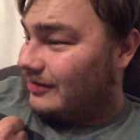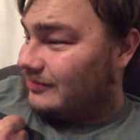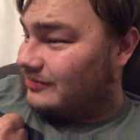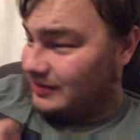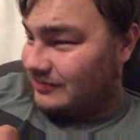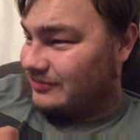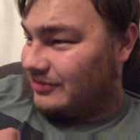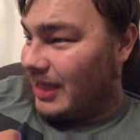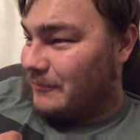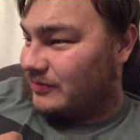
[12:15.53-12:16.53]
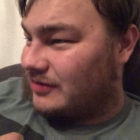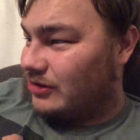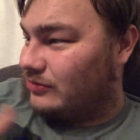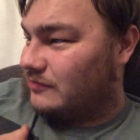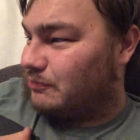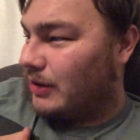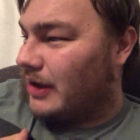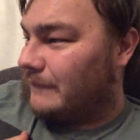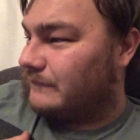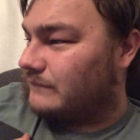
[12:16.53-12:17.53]
6 episodes,
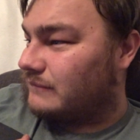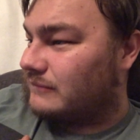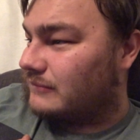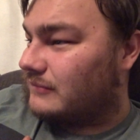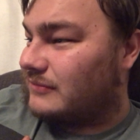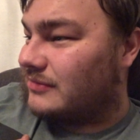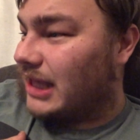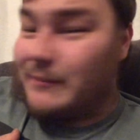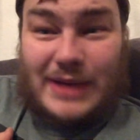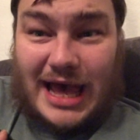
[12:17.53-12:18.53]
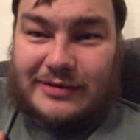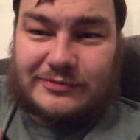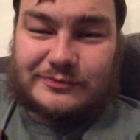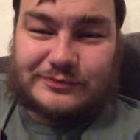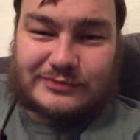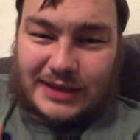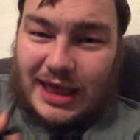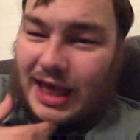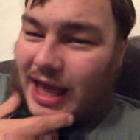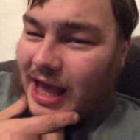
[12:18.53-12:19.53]
but man,
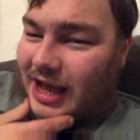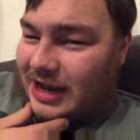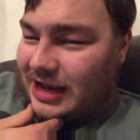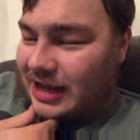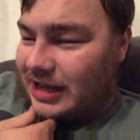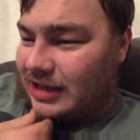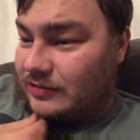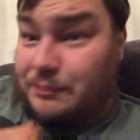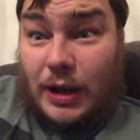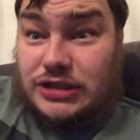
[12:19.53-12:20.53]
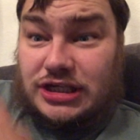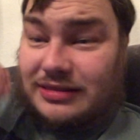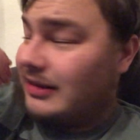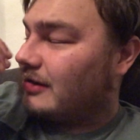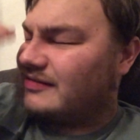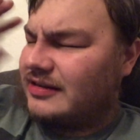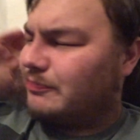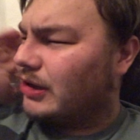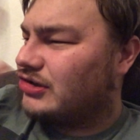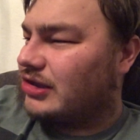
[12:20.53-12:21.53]
the budget, like I said,
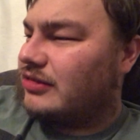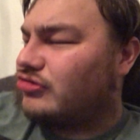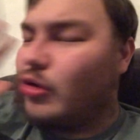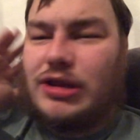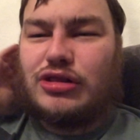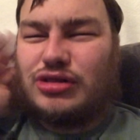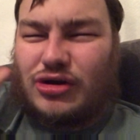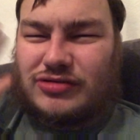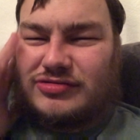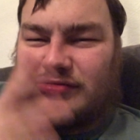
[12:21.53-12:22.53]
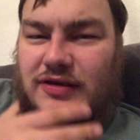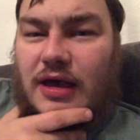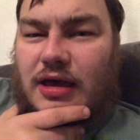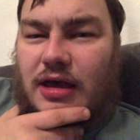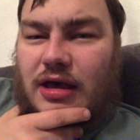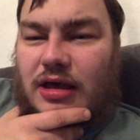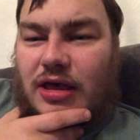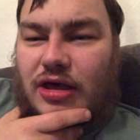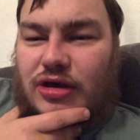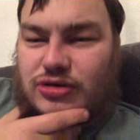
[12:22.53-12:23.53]
the story looks
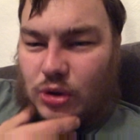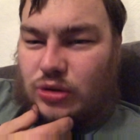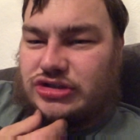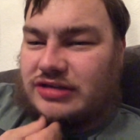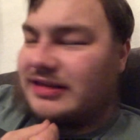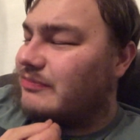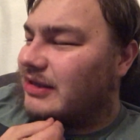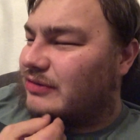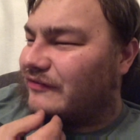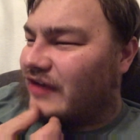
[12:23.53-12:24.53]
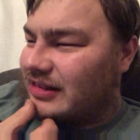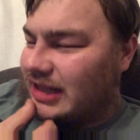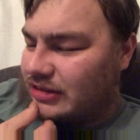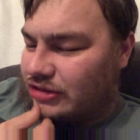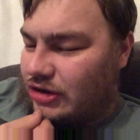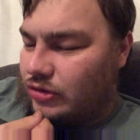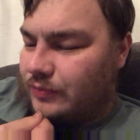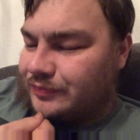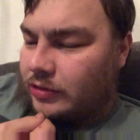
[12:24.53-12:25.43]
gorgeous. Sometimes I felt like, though,